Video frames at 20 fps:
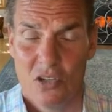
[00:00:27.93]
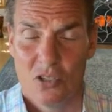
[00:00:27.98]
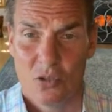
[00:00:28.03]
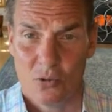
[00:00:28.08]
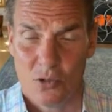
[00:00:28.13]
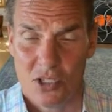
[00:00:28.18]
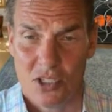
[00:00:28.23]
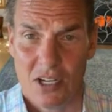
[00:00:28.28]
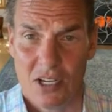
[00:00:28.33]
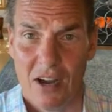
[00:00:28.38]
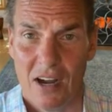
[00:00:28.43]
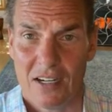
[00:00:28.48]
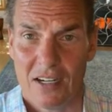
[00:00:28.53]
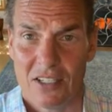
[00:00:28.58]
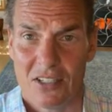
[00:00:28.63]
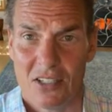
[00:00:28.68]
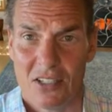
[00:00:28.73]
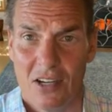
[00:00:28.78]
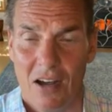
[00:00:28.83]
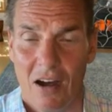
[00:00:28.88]
So
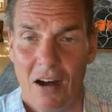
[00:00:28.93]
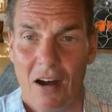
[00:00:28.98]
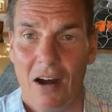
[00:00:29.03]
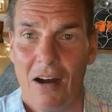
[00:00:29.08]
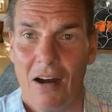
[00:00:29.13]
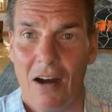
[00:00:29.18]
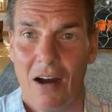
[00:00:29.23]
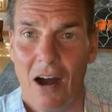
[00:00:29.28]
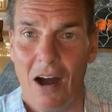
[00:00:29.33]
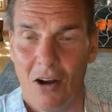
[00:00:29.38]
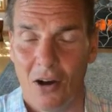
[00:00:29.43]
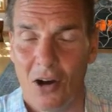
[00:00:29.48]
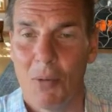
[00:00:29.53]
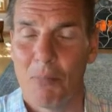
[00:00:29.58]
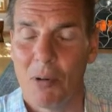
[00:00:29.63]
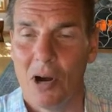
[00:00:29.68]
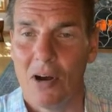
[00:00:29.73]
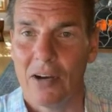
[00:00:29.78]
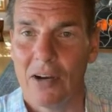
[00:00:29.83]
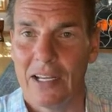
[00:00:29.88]
stocks are
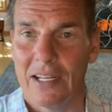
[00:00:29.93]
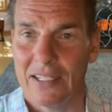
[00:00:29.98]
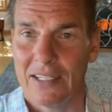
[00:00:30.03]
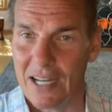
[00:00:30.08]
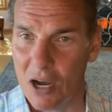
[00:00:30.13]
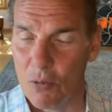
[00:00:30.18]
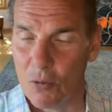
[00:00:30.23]
a bargain.